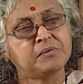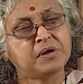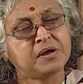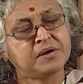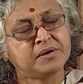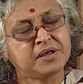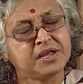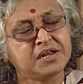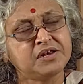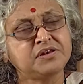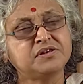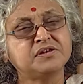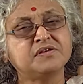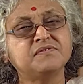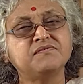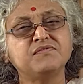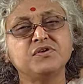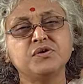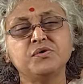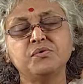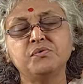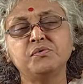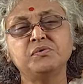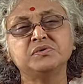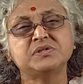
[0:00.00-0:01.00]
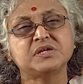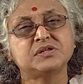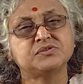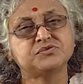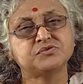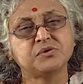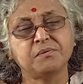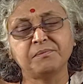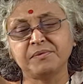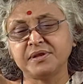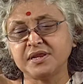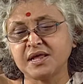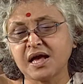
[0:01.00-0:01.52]
interviews and so
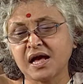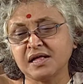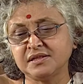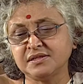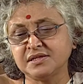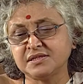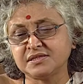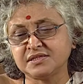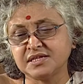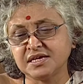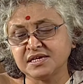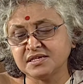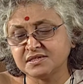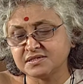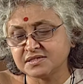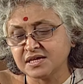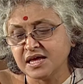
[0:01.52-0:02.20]
many other things.